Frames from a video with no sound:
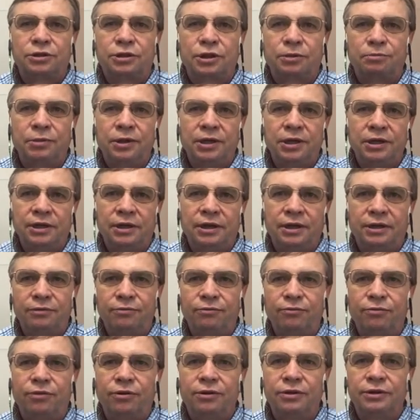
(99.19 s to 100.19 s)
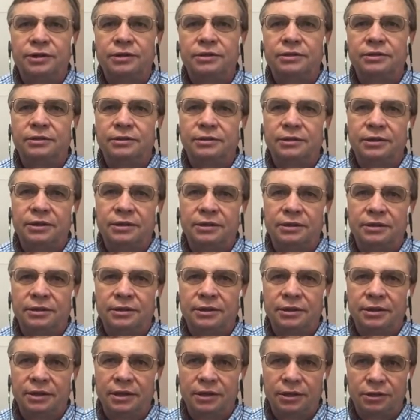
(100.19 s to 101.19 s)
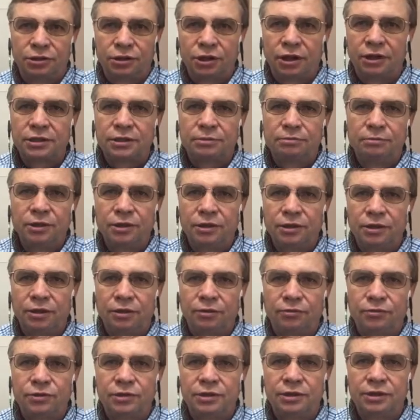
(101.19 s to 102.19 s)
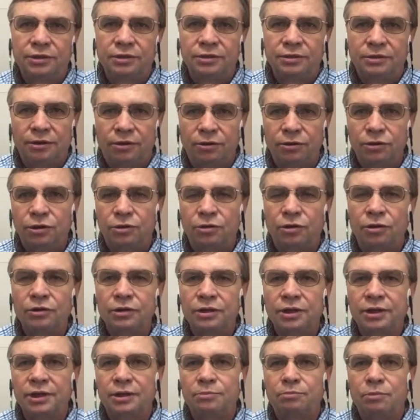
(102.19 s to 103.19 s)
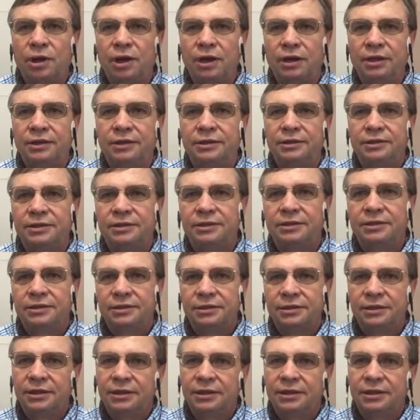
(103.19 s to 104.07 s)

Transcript: Shapira for an adjustment of the orthodontic appliance.